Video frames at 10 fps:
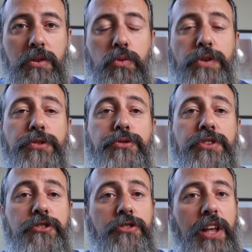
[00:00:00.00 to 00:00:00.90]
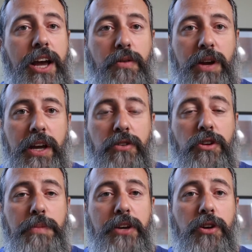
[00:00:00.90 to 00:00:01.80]
With the traditional IRA, you
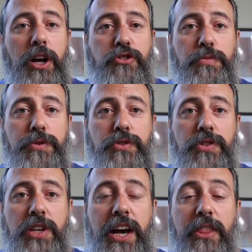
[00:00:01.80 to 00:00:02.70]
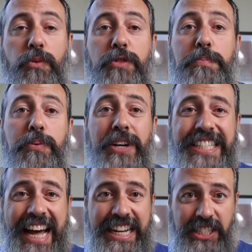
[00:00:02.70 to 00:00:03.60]
can make your contributions either with
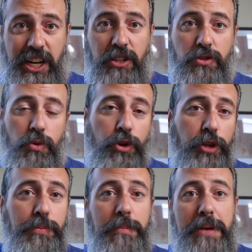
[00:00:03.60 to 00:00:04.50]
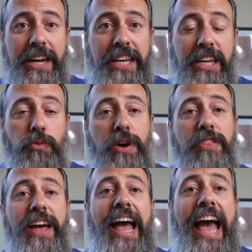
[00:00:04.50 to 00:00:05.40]
pre-tax dollars or you can put money in
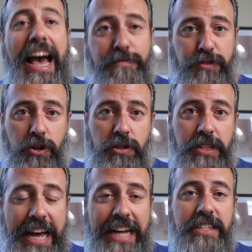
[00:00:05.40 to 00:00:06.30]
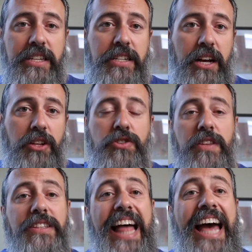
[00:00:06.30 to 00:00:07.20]
with after-tax dollars.
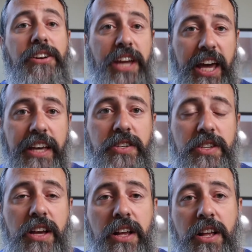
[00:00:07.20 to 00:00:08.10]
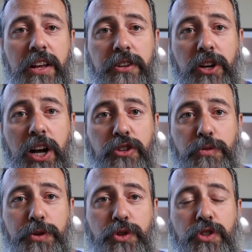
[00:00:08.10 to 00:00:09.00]
In the latter case, your
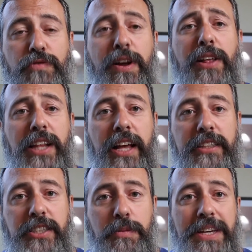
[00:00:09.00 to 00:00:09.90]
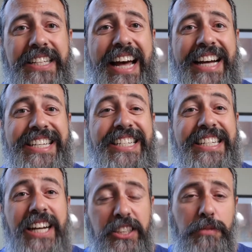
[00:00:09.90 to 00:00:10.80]
contributions are very likely to be
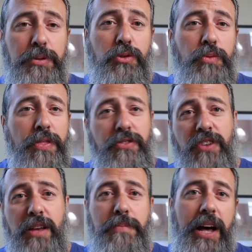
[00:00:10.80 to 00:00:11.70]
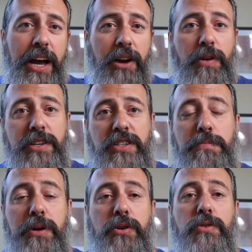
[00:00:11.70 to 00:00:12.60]
tax-deductible with some
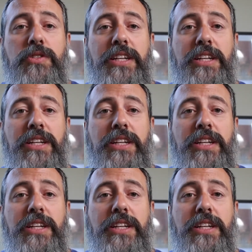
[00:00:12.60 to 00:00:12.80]
IRS-imposed